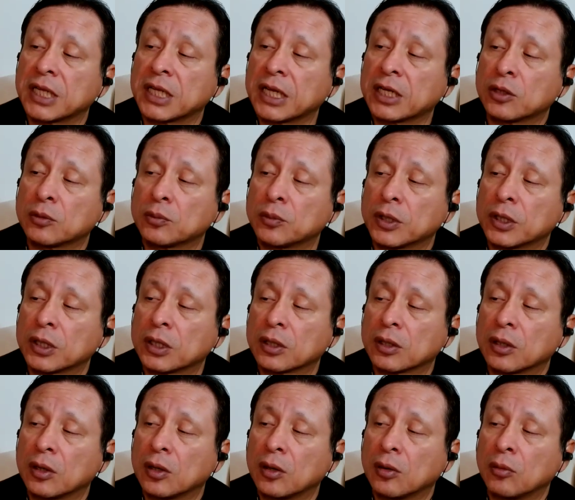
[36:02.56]
Nagel
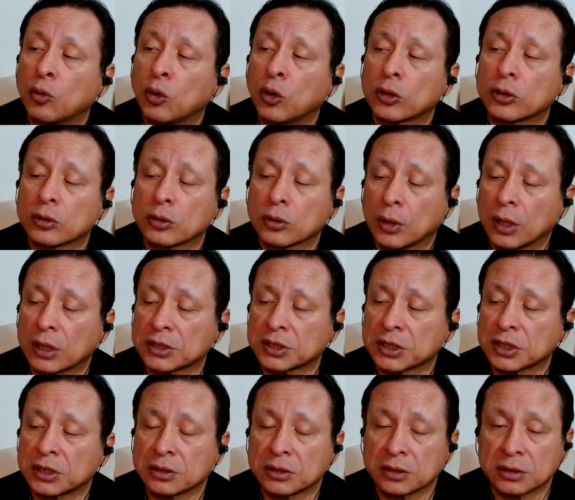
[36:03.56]
book, Mortal
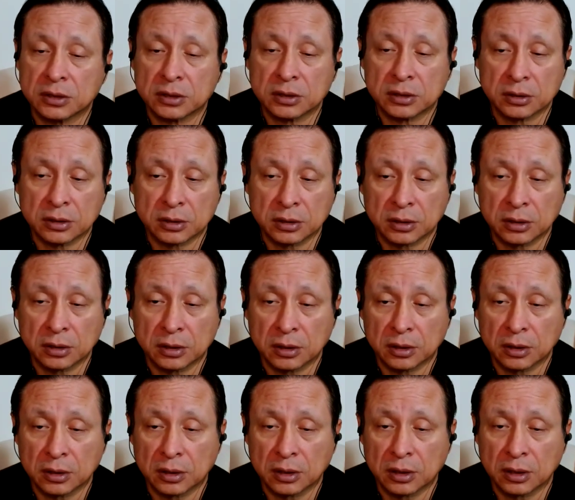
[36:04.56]
Questions,
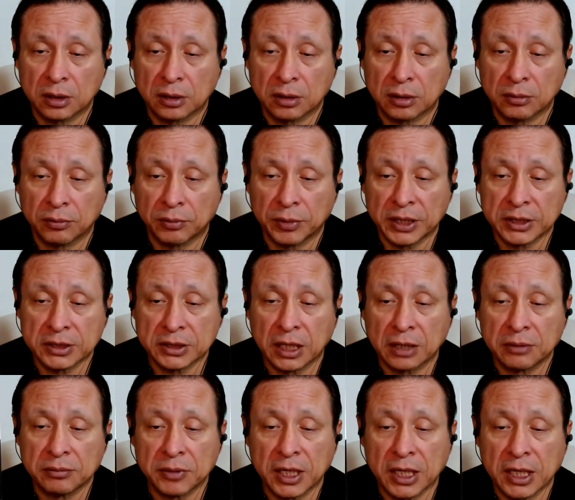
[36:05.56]
big
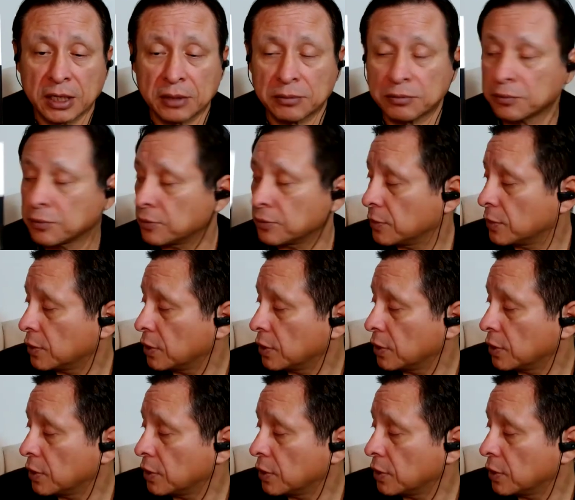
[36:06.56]
time name.